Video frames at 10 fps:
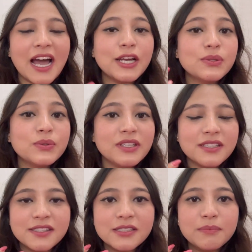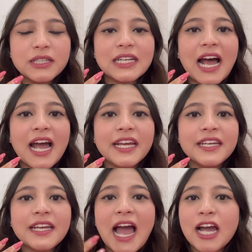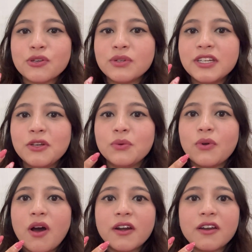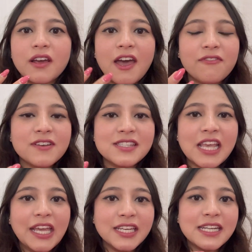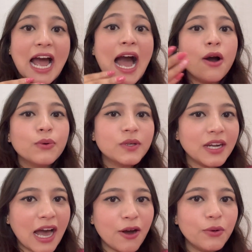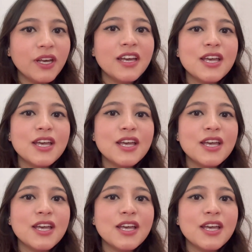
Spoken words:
I do listen, but I actually do not ever say it out loud.